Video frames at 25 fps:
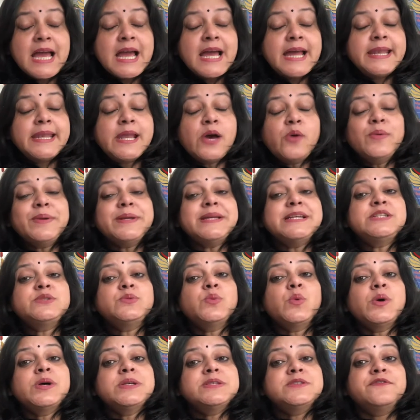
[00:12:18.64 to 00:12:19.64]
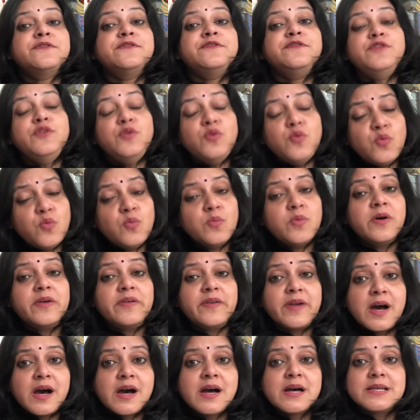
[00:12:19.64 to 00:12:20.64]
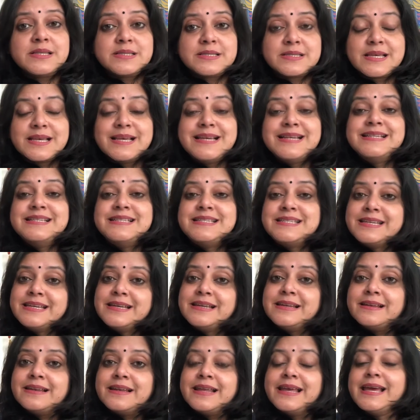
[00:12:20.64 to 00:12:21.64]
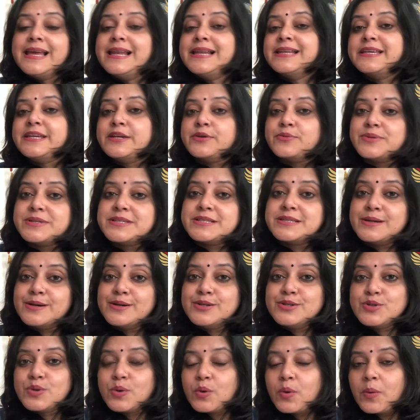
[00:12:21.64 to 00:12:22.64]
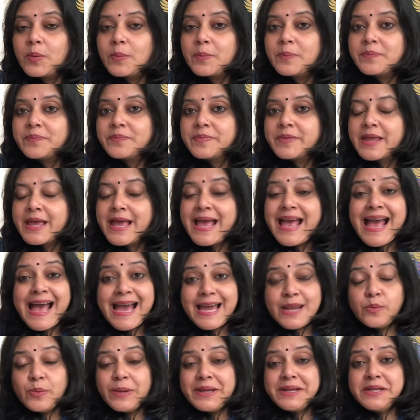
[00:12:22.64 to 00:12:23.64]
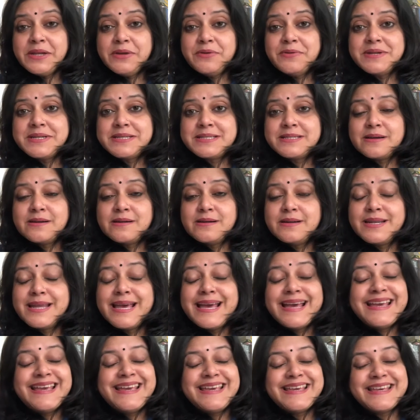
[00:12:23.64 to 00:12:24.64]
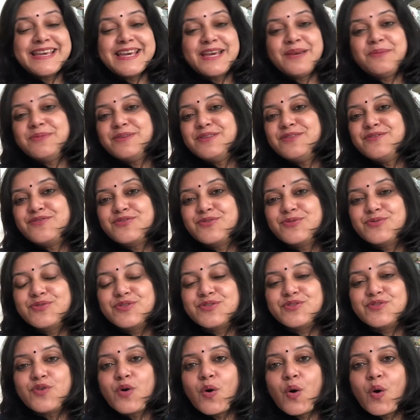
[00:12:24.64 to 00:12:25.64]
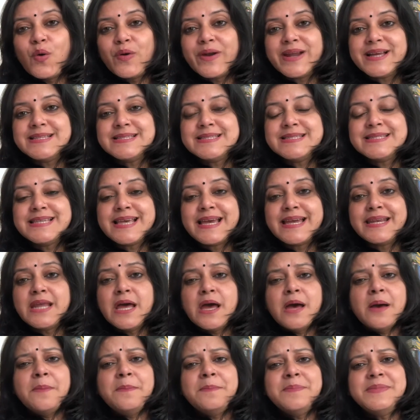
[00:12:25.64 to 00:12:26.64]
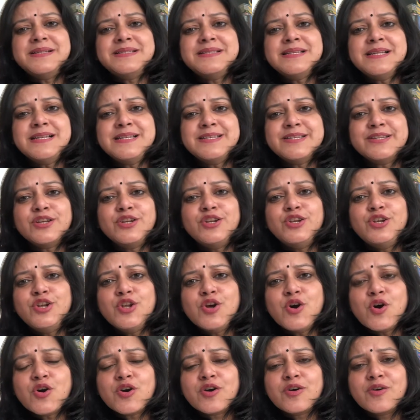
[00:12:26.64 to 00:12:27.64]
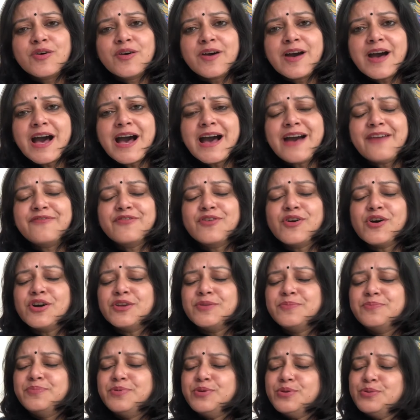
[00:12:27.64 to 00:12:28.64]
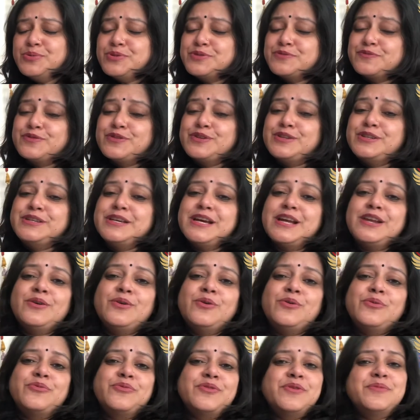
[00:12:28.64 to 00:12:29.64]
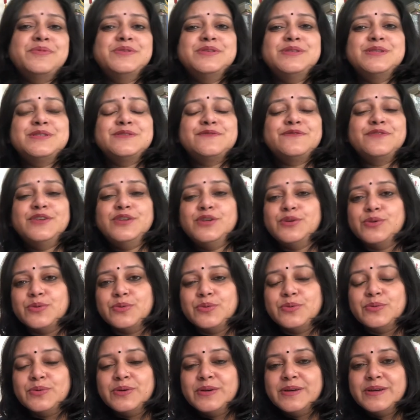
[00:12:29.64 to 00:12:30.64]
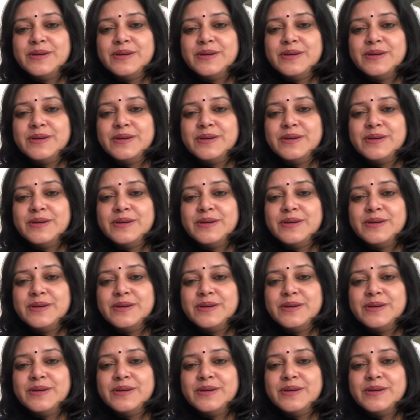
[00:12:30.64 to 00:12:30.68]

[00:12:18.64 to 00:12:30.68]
Now, it was a few more hours till Helgi returned home. And when he returned, he came in through the door and said, "Matilda, look, I've got beautiful yellow ribbons for you."